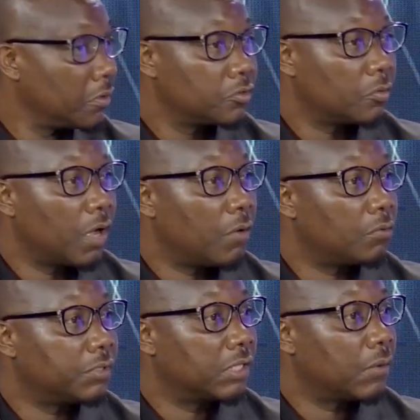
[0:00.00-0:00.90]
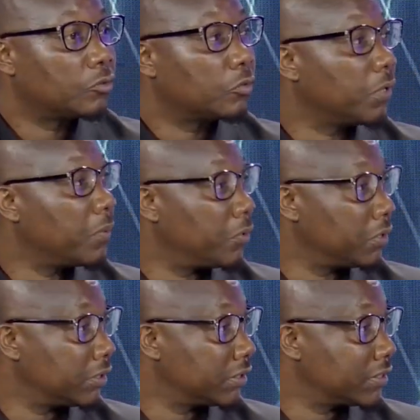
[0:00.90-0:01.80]
So why would they now want to play
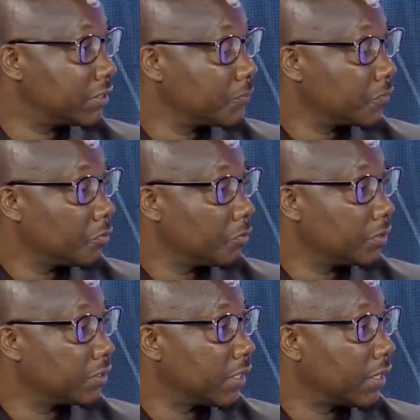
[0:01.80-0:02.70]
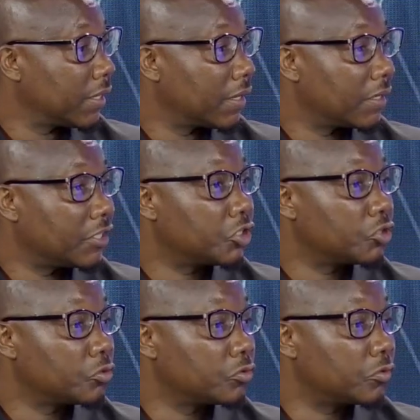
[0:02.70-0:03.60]
politics with
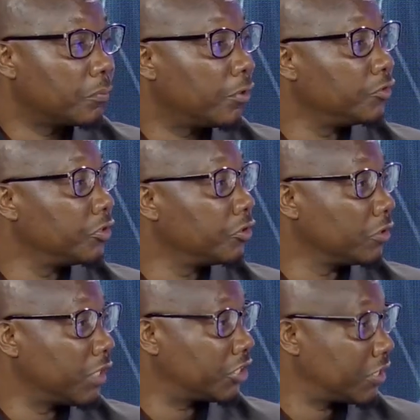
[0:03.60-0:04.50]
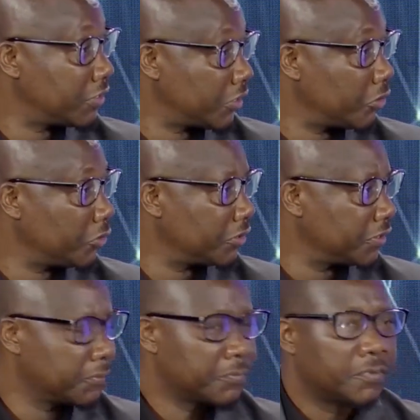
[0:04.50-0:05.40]
issues bordering on national
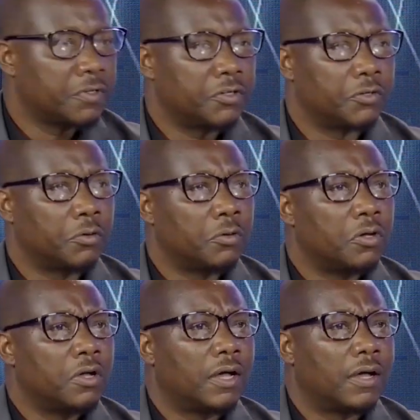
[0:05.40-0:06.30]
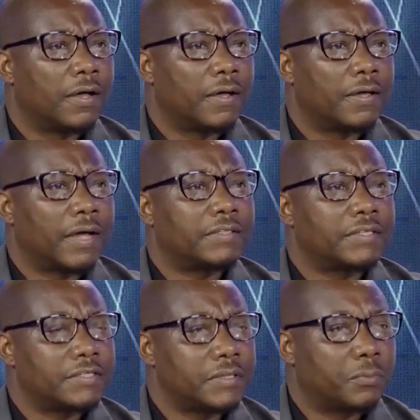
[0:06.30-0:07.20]
security? I
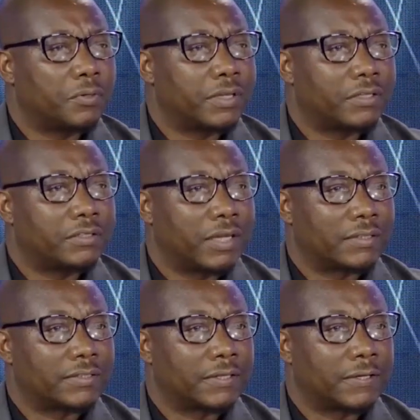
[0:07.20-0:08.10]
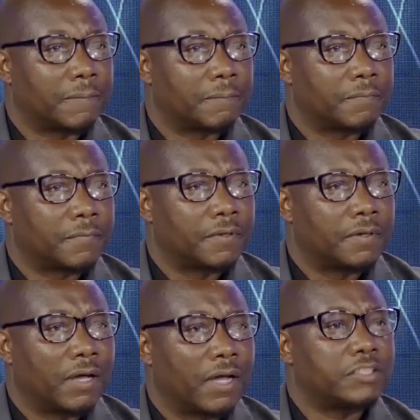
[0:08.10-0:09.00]
think it's important that
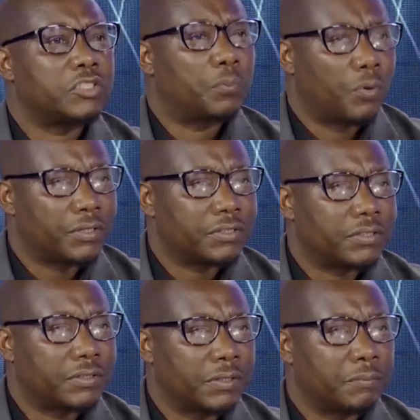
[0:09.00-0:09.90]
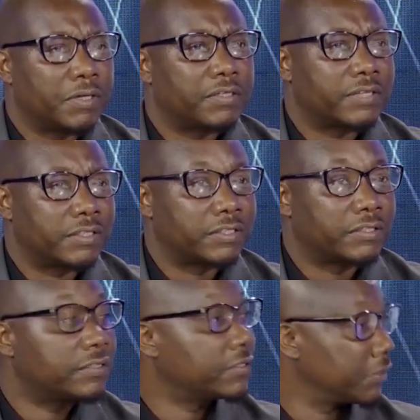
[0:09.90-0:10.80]
at each point they make
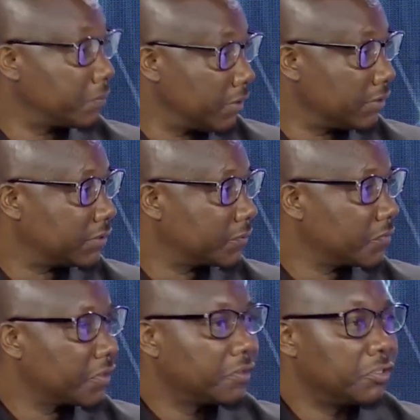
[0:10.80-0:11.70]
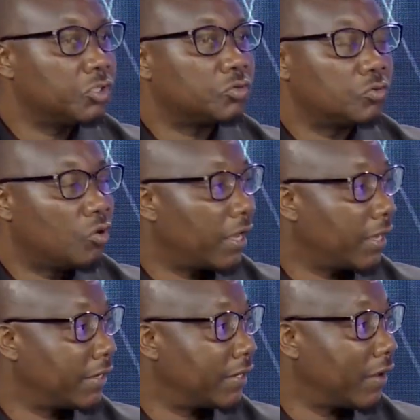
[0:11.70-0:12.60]
certain statements they should go
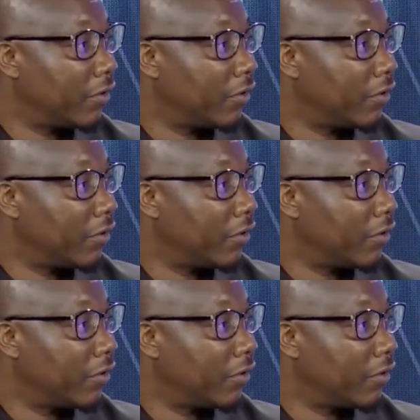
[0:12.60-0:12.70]
ahead